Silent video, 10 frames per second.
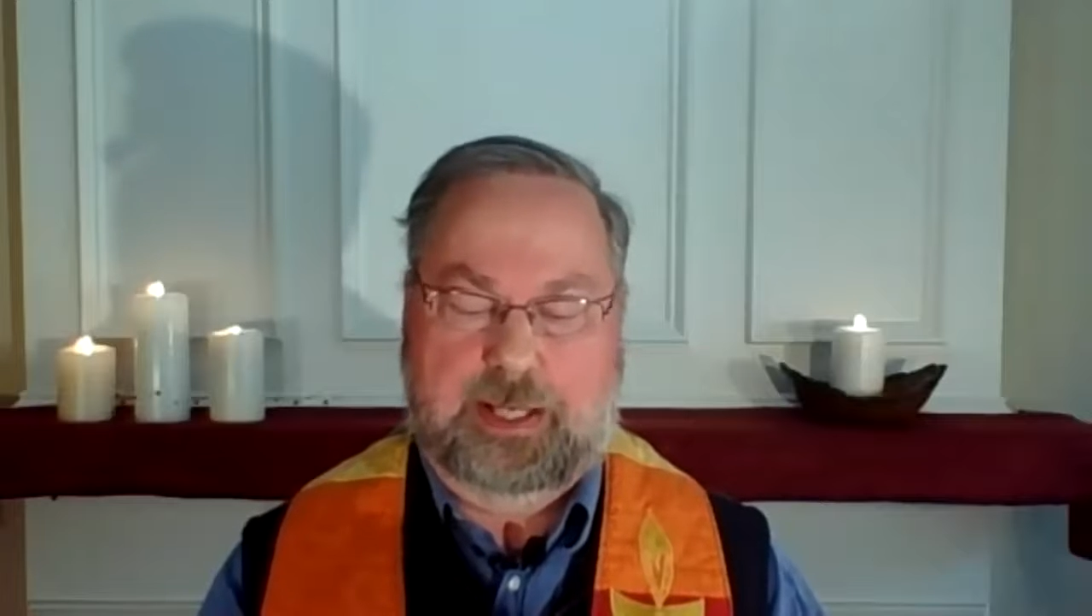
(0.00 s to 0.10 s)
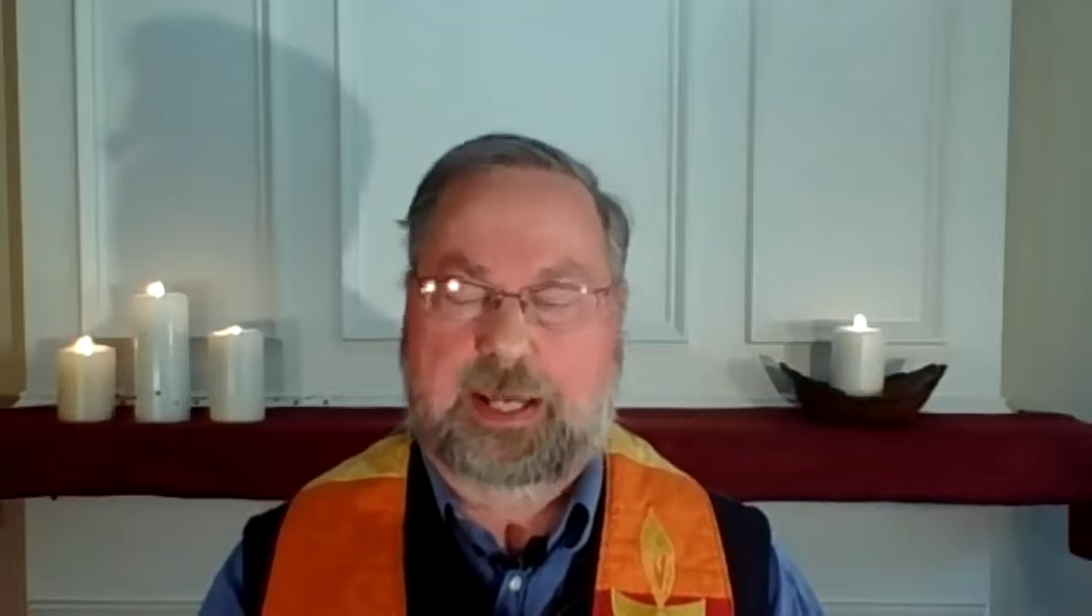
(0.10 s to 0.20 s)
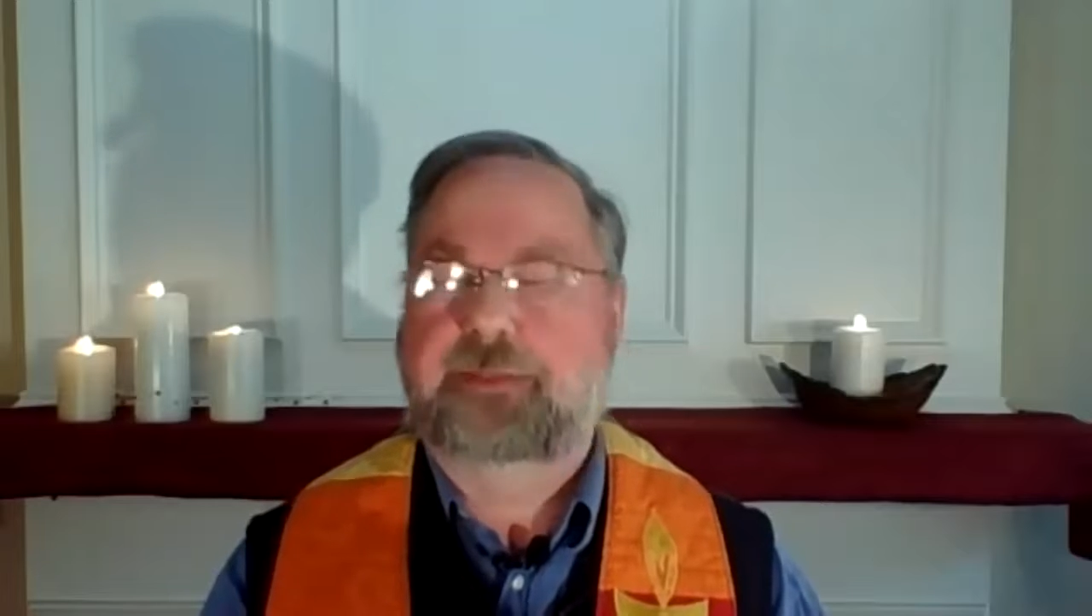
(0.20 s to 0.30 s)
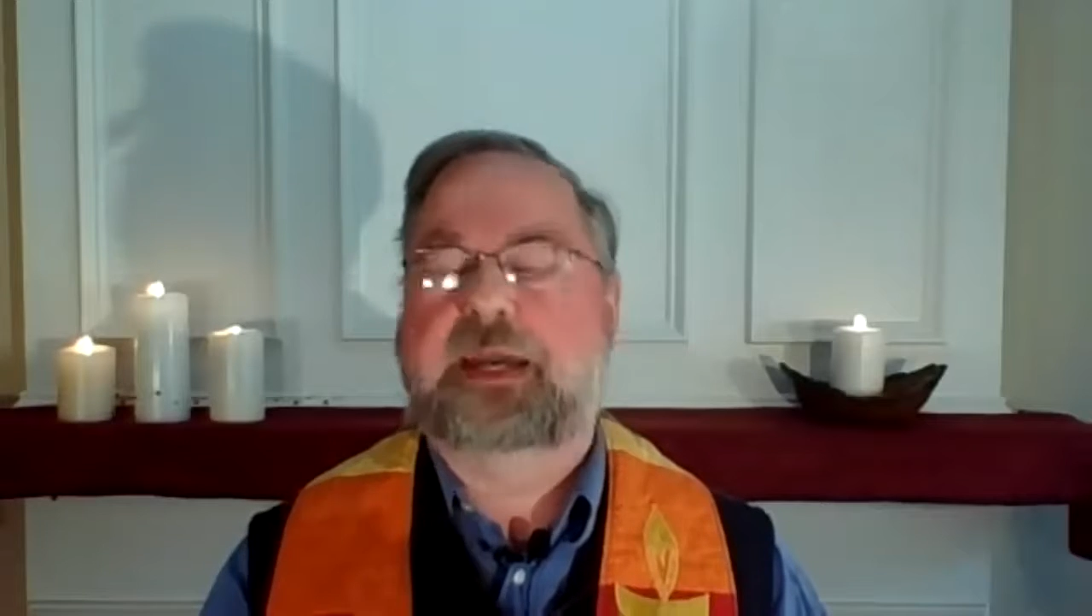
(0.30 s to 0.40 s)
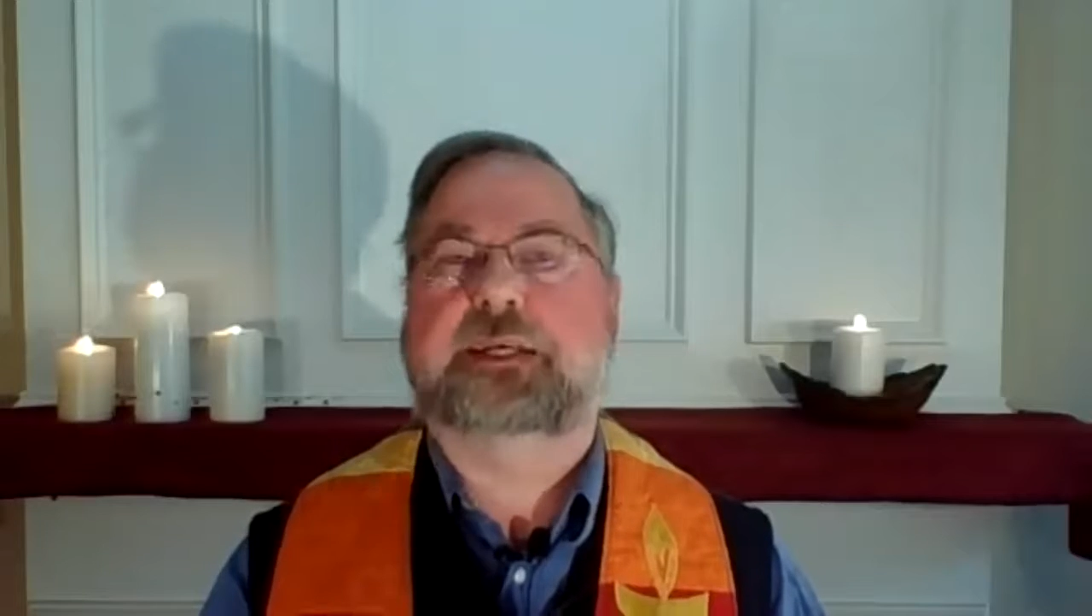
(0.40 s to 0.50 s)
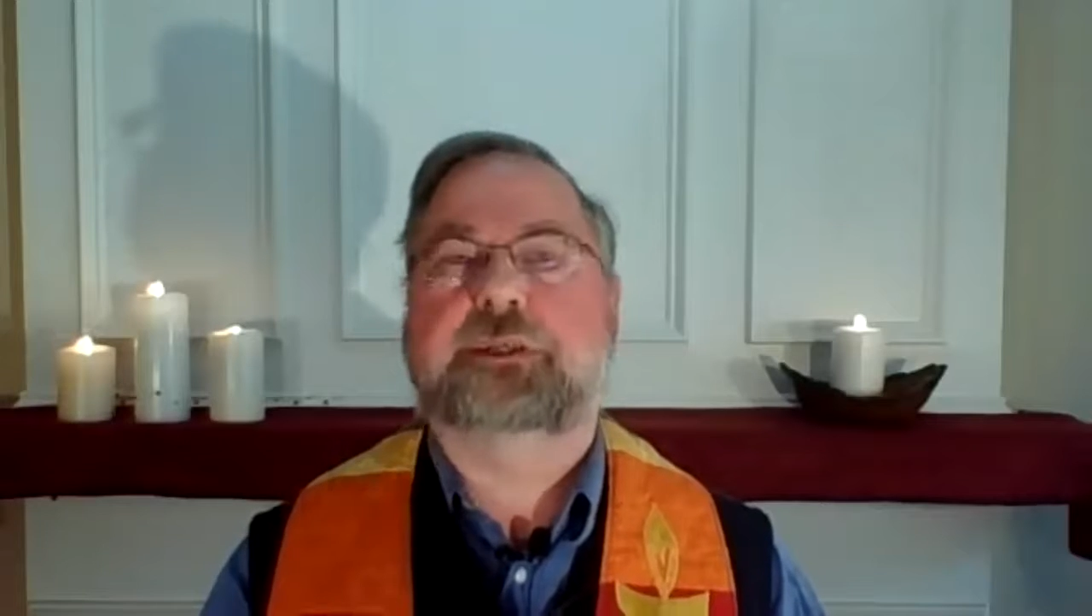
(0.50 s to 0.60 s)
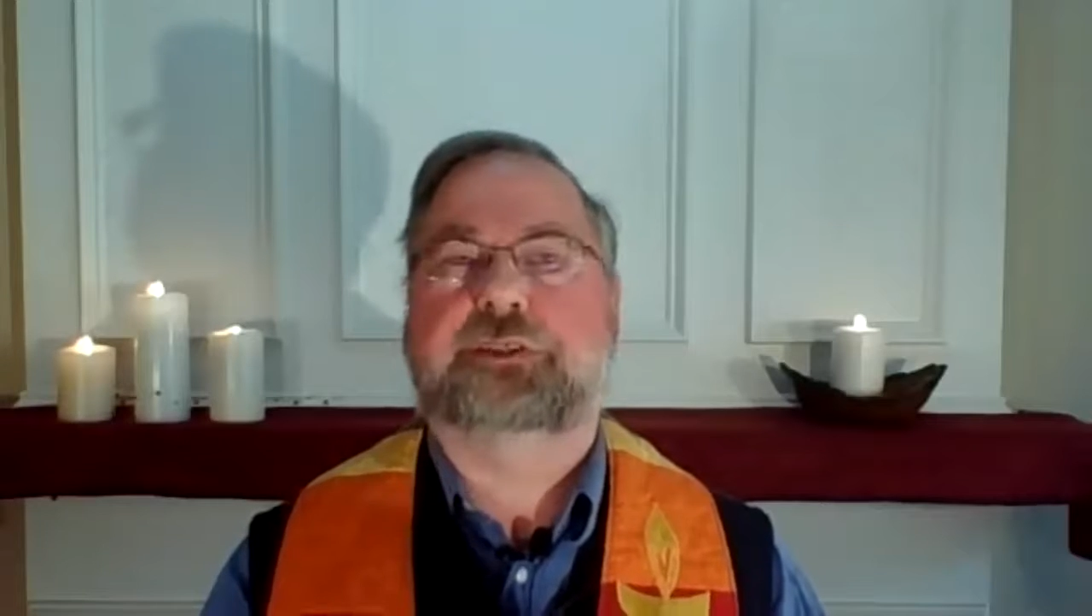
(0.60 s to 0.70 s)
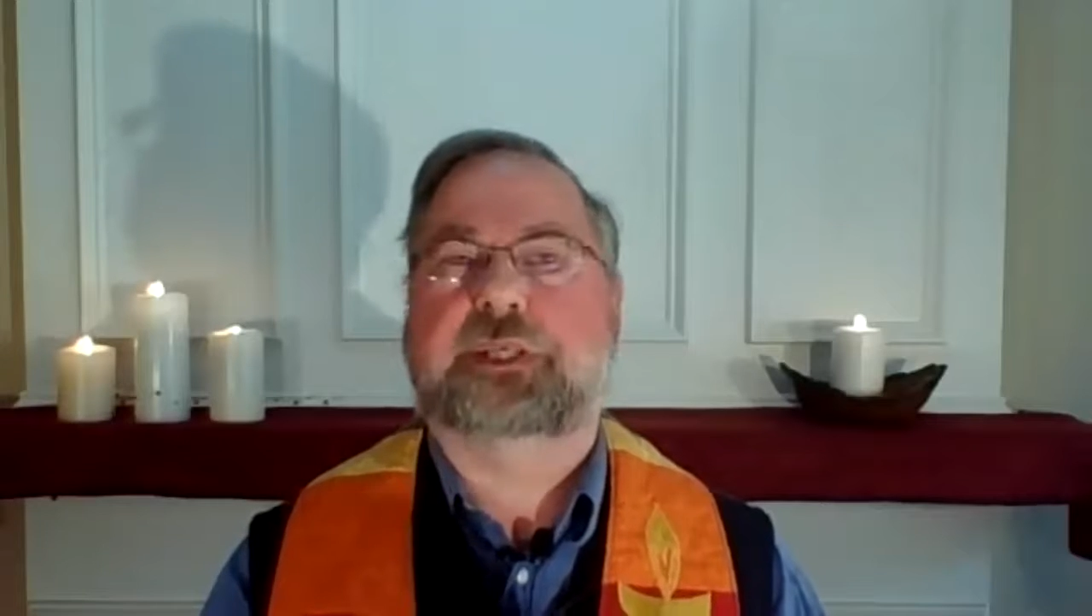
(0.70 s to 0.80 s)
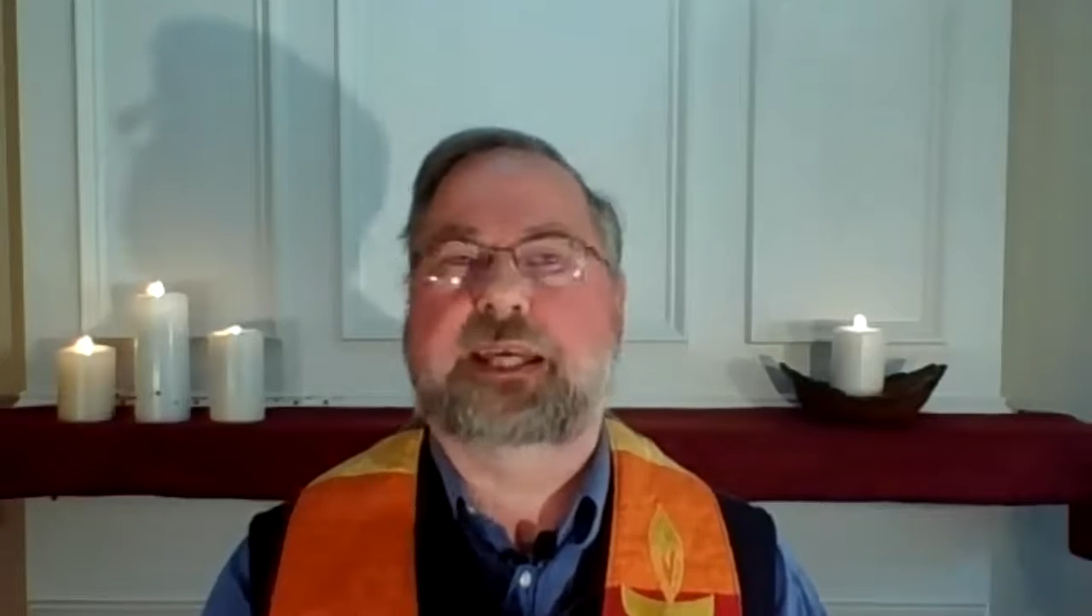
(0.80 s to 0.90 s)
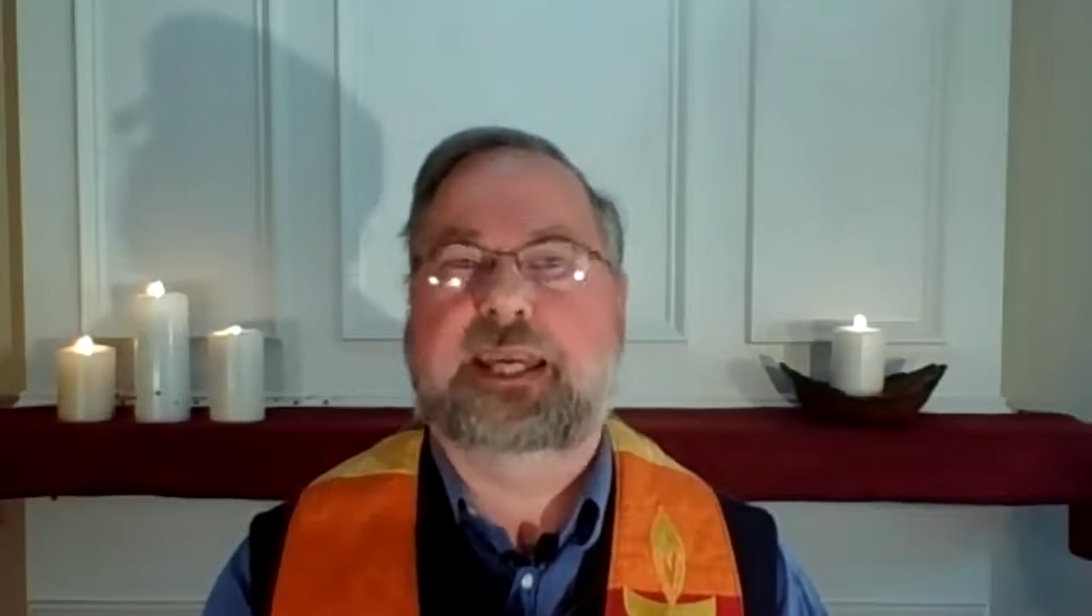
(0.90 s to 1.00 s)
And they could say